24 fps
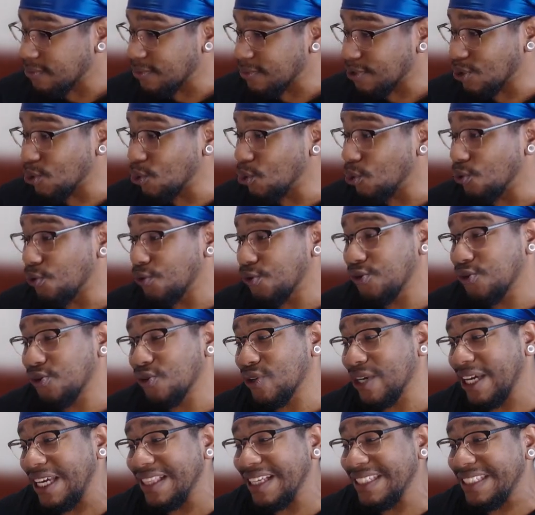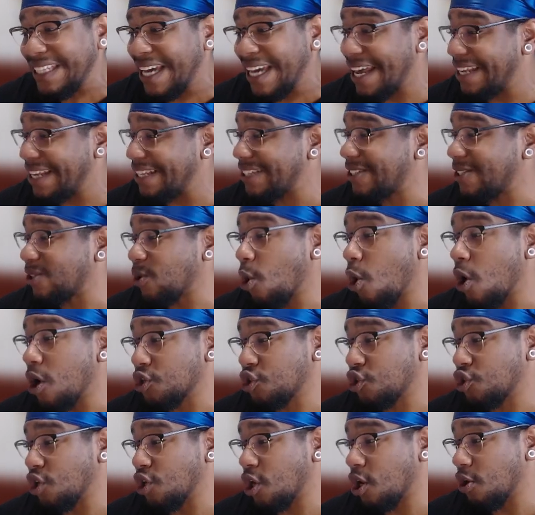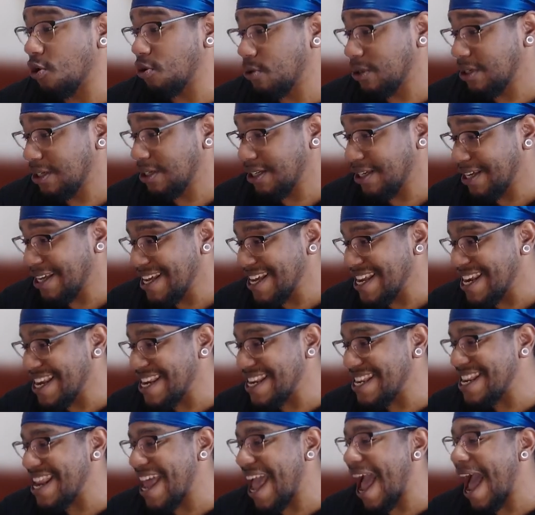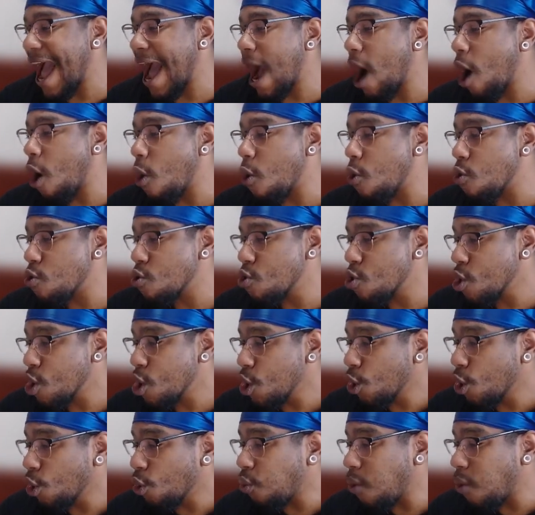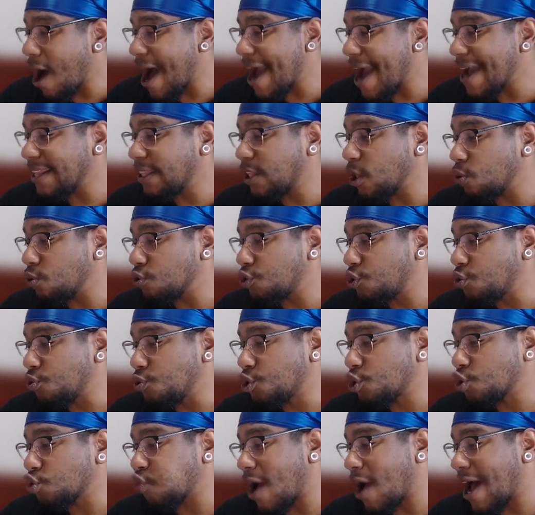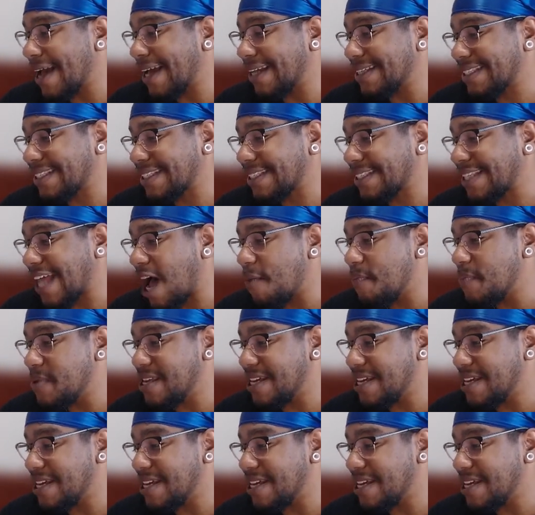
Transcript: Oof, he looks kind of sauce though. Now, why don't you try and stop me